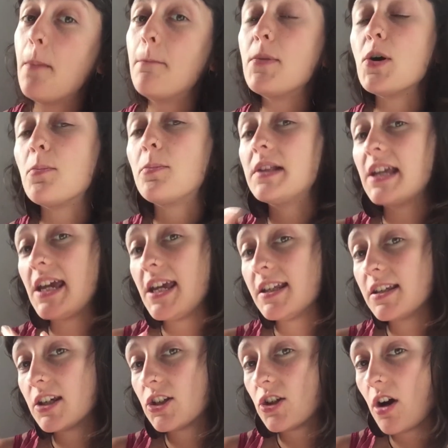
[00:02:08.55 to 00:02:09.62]
but
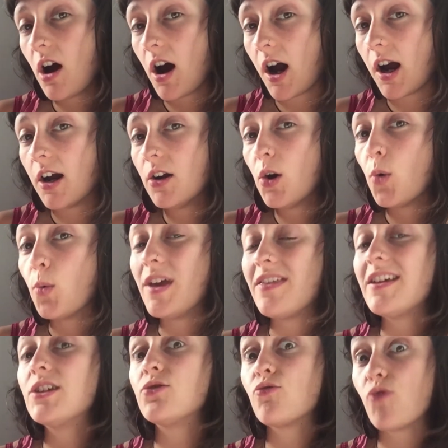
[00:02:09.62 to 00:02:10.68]
plays guitar with
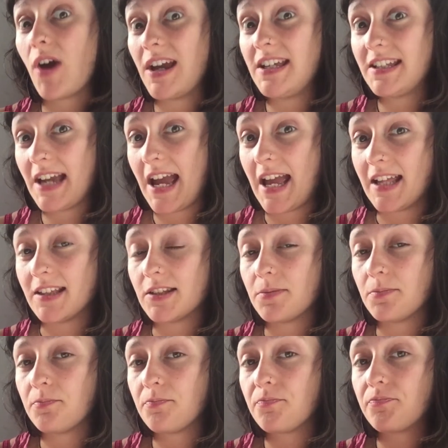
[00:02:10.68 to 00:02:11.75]
his right hand.
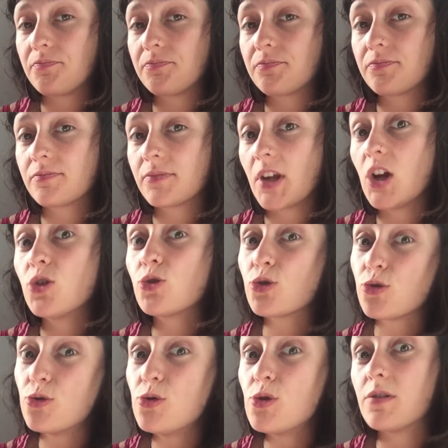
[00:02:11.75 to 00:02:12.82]

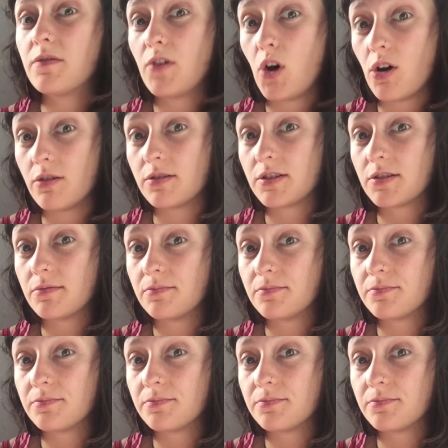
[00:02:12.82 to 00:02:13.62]
True or false?